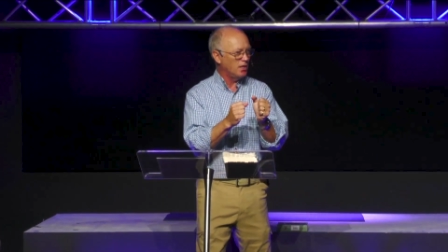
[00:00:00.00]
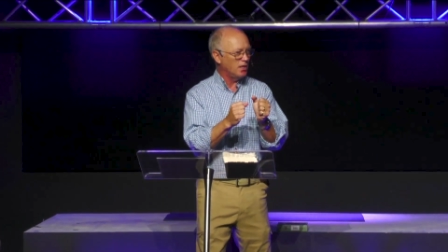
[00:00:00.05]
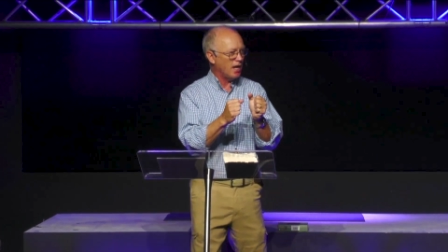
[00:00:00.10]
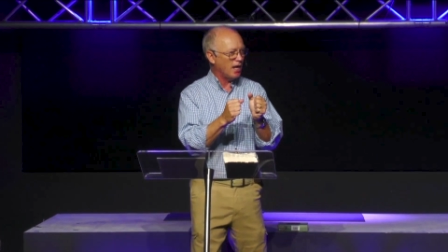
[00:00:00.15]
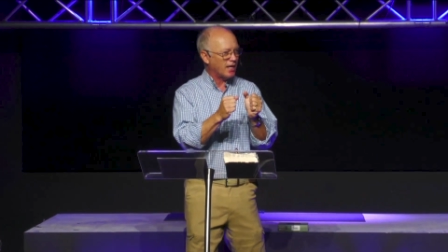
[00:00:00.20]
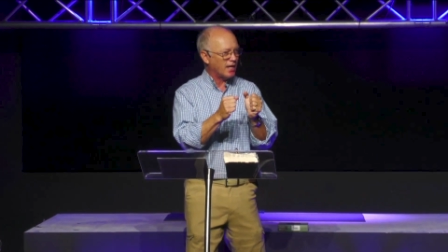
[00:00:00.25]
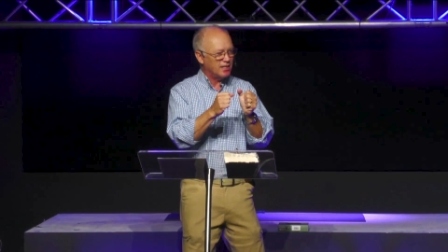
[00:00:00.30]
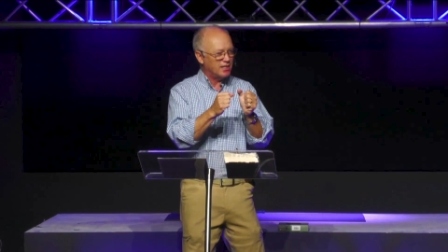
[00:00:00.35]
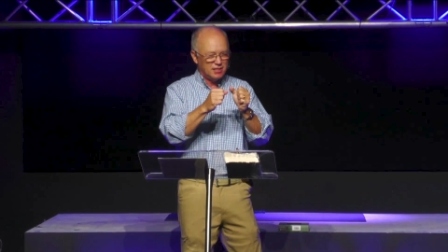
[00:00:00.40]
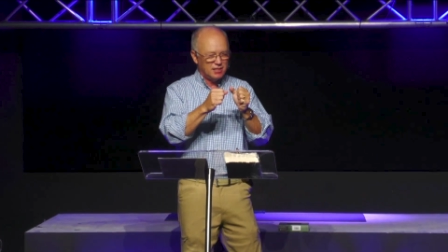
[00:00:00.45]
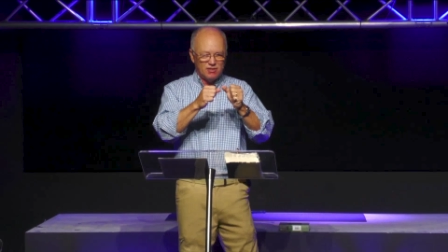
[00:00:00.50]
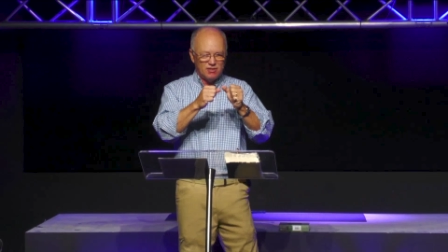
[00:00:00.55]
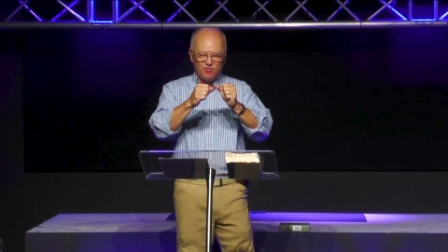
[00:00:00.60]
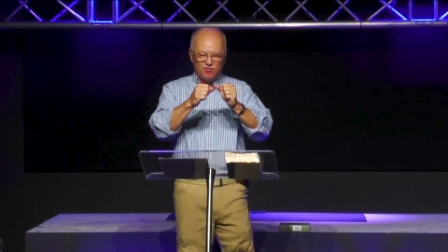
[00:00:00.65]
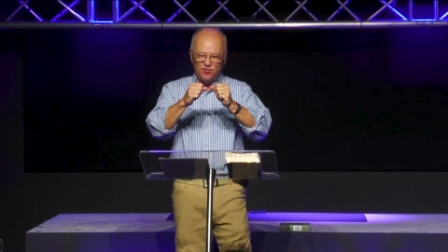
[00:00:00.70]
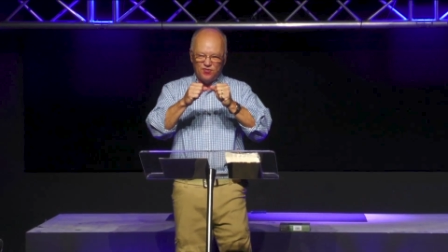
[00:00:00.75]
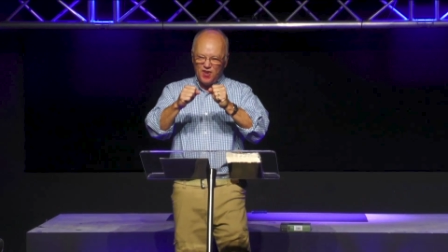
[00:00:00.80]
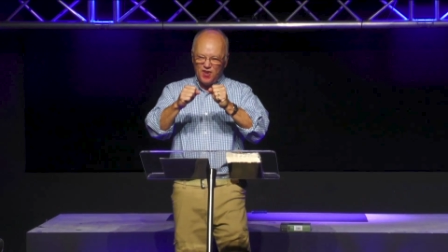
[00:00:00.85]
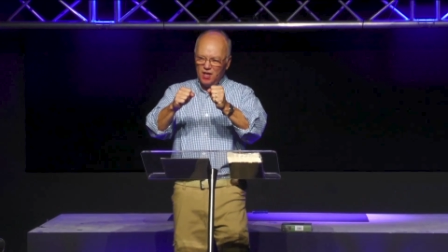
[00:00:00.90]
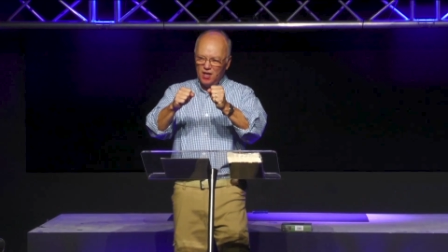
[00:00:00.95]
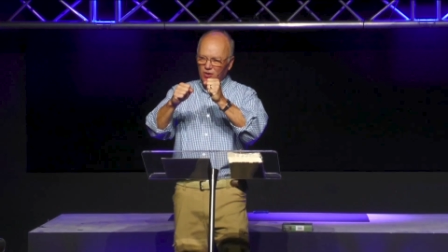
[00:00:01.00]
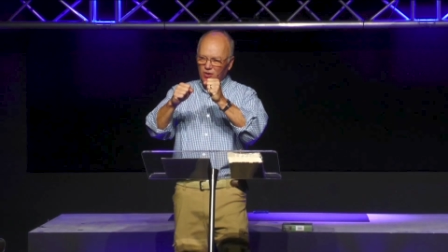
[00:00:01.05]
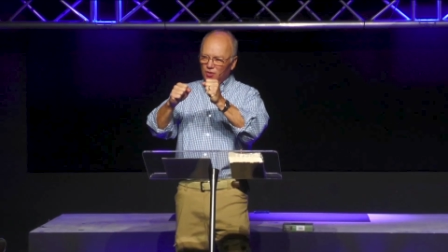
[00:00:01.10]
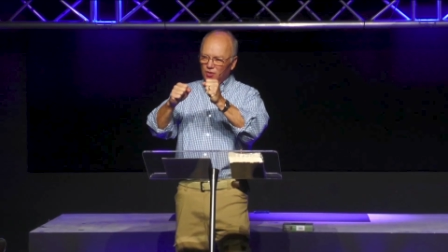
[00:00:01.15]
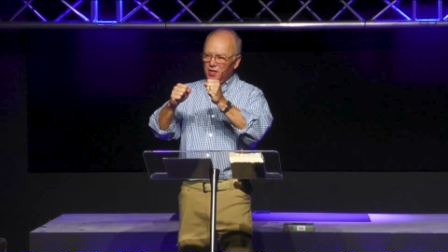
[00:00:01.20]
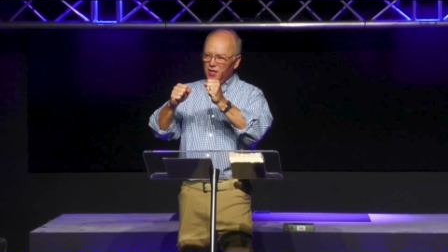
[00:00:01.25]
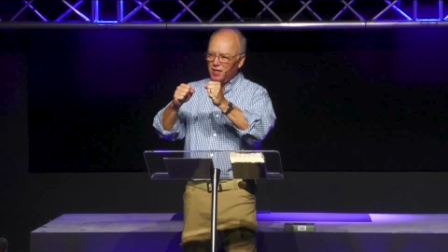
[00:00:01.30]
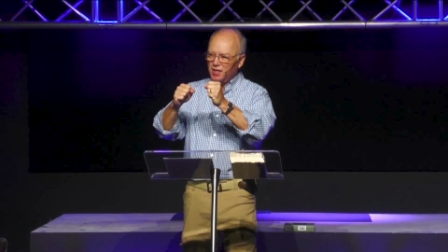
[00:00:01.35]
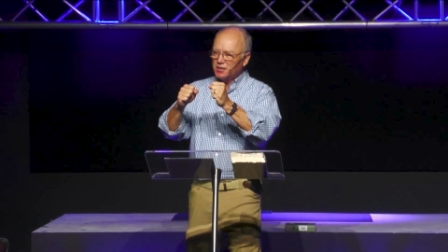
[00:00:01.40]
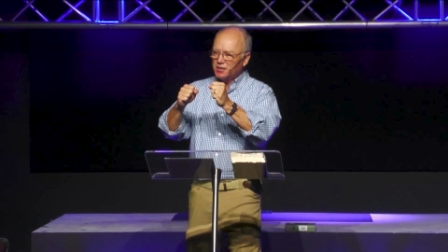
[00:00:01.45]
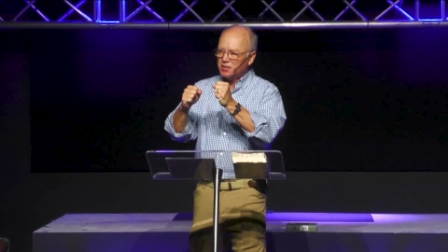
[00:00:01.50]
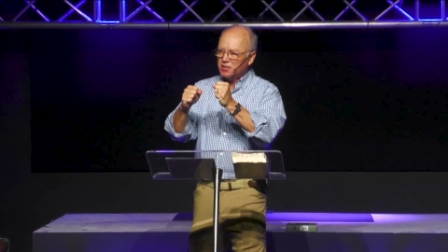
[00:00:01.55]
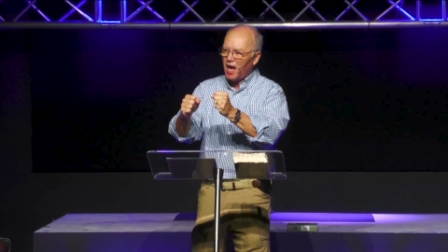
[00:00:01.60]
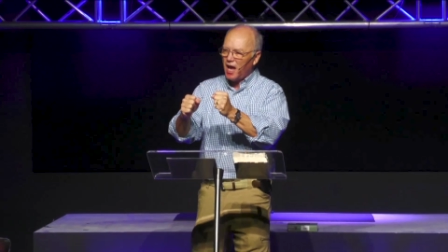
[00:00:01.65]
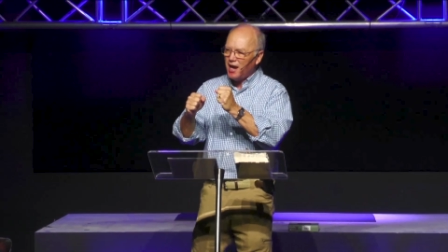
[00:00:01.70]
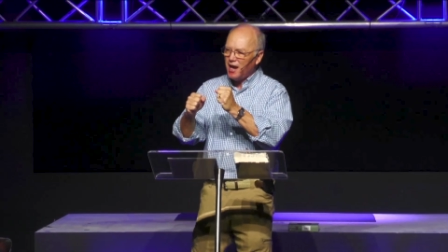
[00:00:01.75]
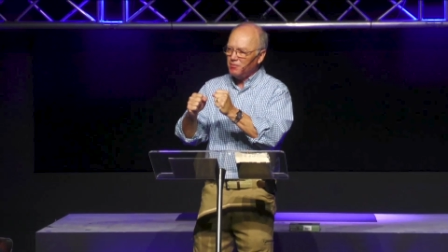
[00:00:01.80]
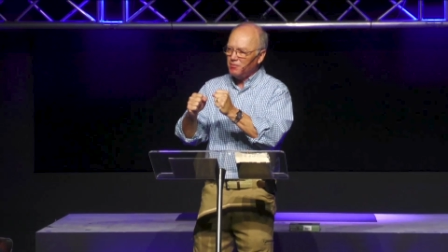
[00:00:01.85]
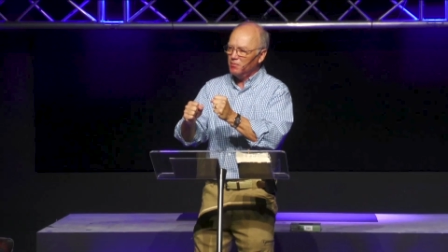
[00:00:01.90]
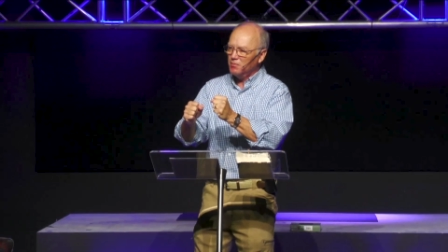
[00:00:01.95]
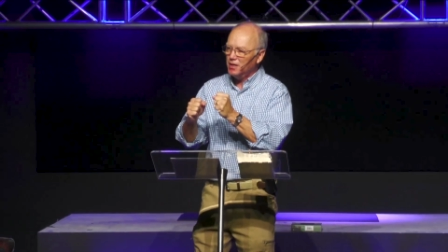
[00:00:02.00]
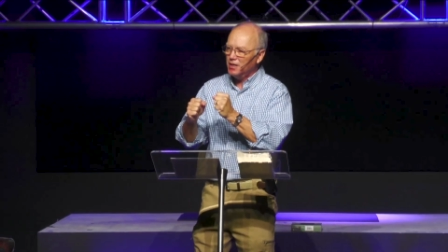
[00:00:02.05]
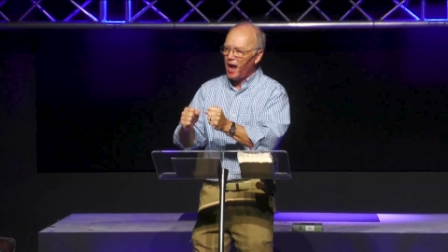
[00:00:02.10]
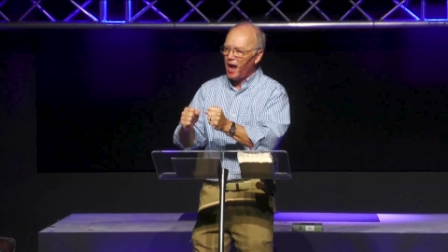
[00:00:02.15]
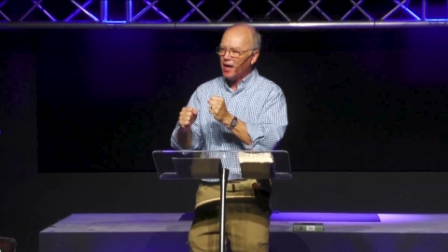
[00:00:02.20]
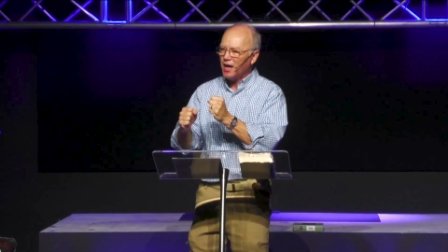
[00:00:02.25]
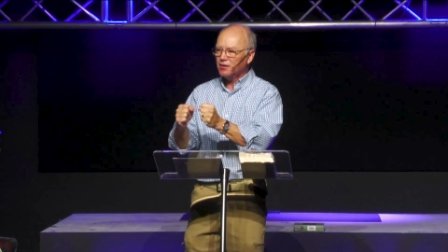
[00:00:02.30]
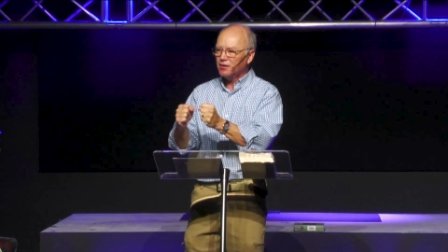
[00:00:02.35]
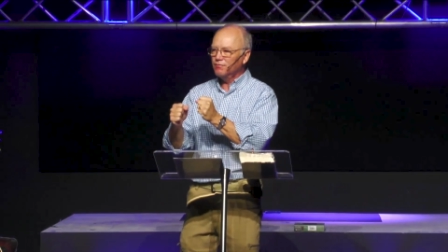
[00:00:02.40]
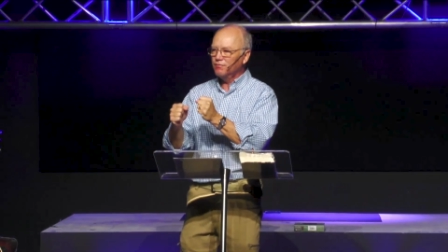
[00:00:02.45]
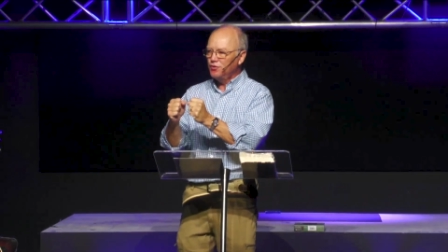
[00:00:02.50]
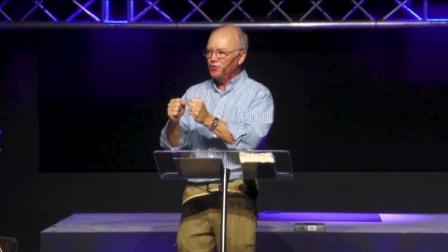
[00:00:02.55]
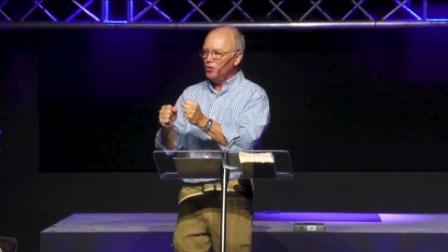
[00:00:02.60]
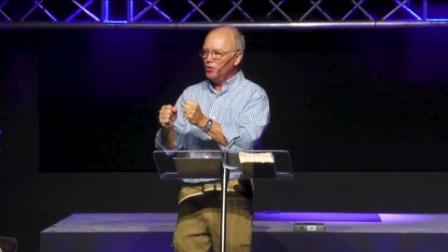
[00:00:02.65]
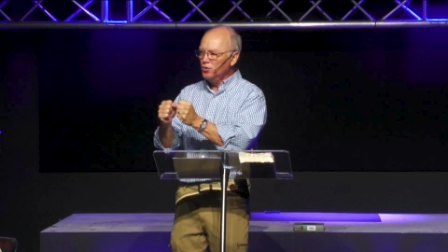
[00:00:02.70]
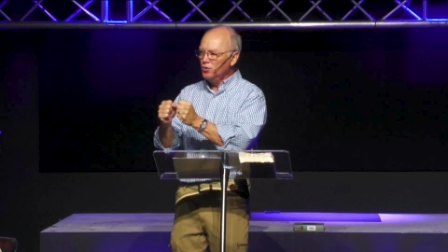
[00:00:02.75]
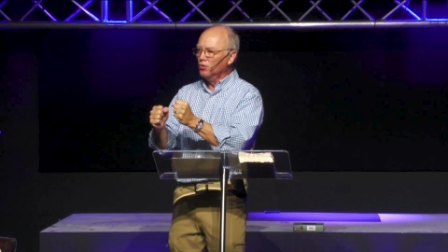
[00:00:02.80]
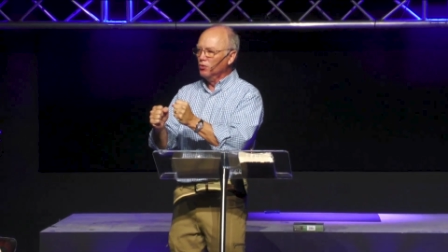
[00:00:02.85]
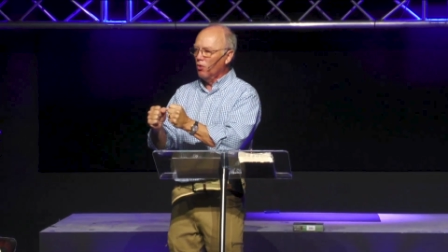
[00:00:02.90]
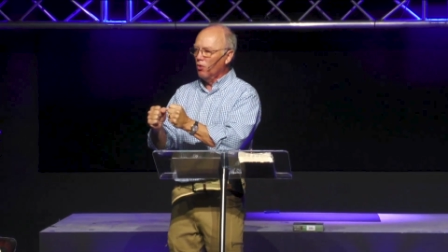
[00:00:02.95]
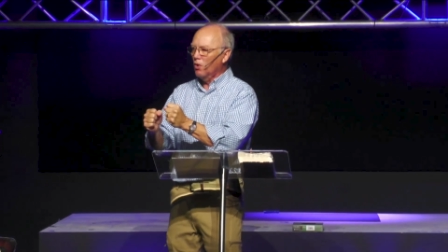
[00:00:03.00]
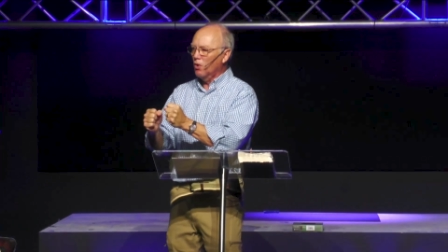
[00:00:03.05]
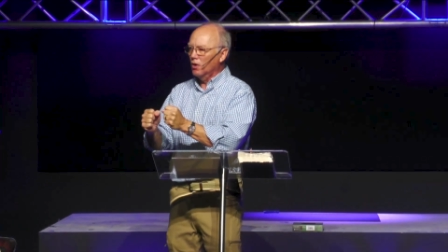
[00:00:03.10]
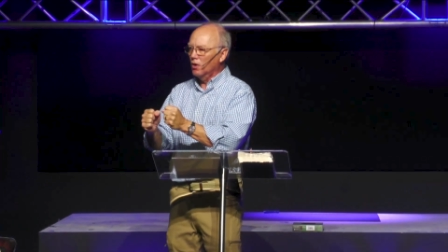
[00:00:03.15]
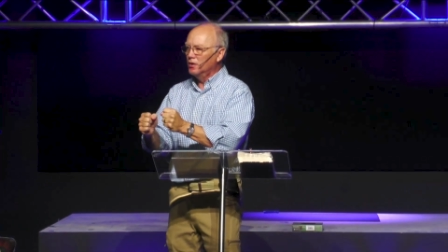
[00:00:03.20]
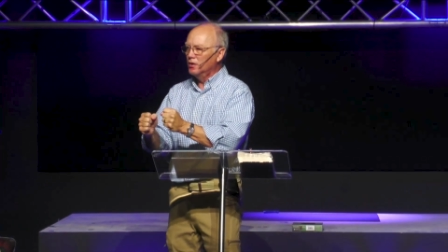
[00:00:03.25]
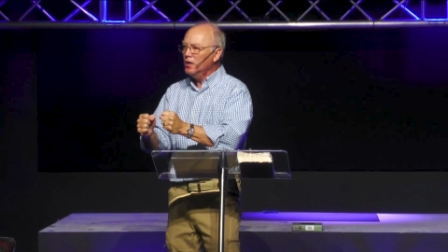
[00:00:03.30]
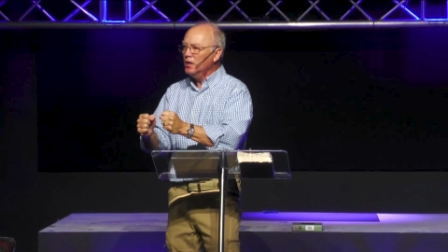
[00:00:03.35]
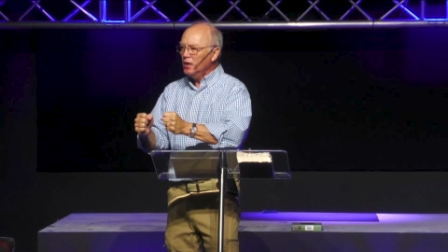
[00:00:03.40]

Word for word: I could feel the excitement out of you, Lord,